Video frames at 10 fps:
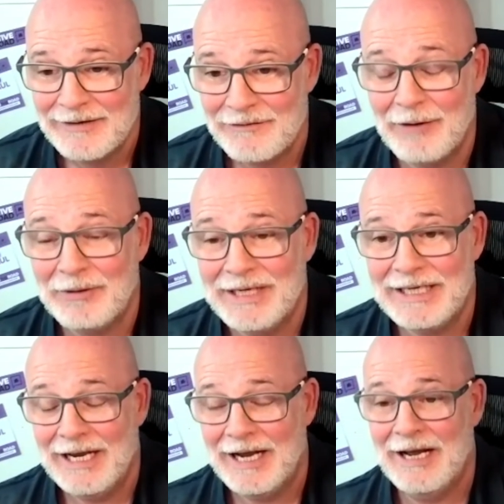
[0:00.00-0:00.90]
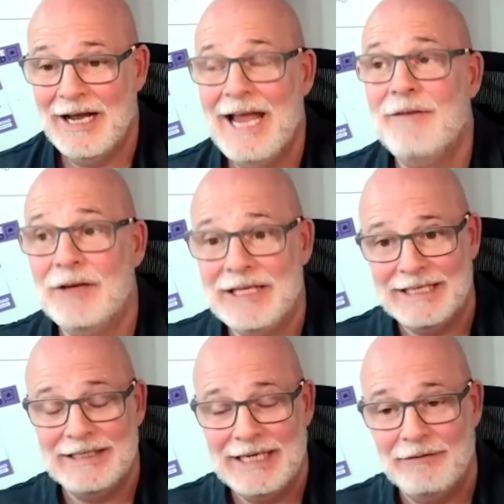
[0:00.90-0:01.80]
very
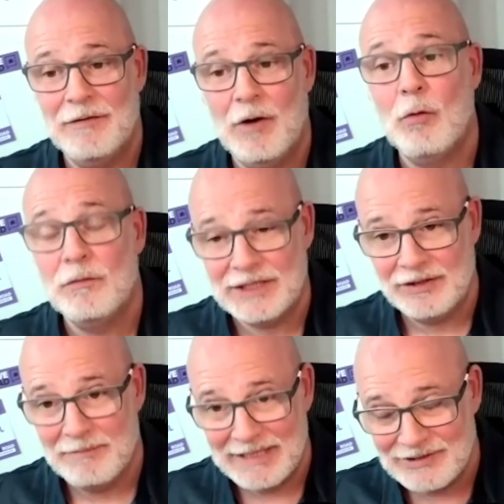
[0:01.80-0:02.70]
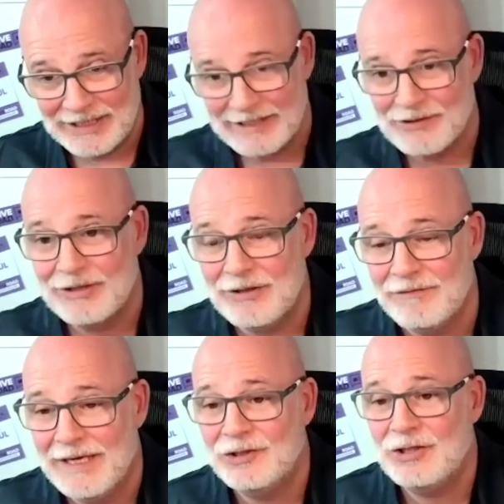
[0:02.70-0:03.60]
heavily involved in the meetings and
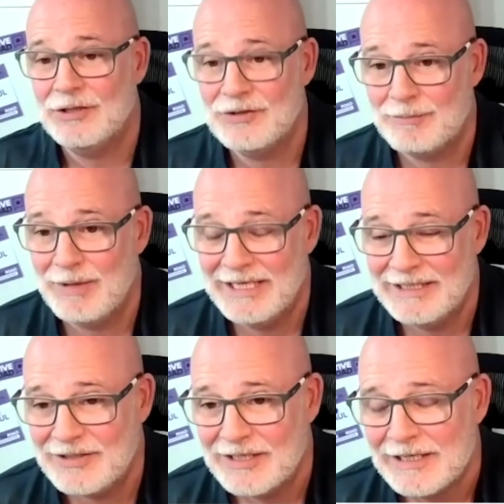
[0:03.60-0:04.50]
convention space.